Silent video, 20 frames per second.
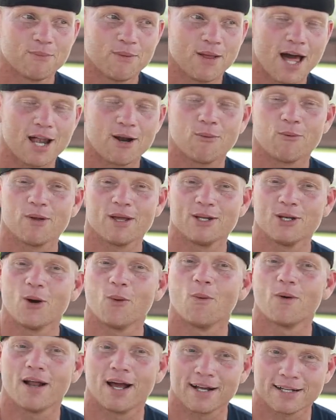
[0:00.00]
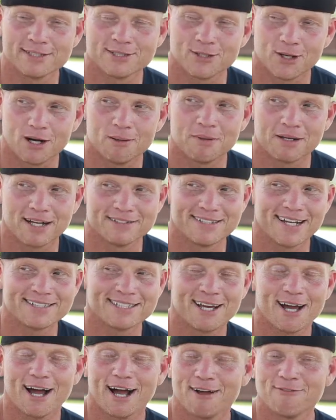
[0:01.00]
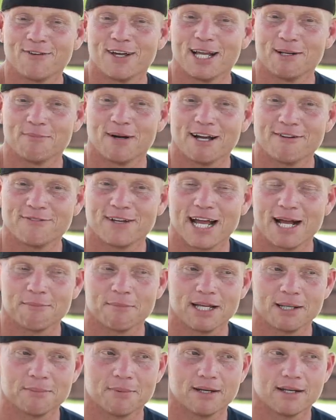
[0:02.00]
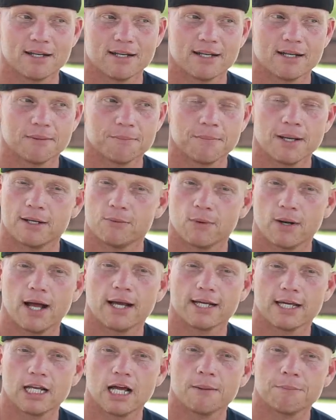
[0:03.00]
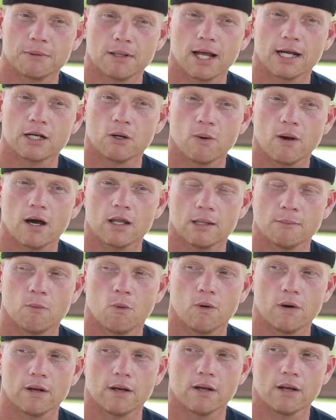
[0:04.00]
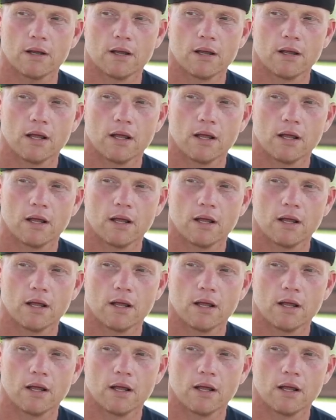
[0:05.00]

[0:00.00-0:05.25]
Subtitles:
don't really know what I consider it, because that's how I feed my family, but man, when I get up and I go out in the morning,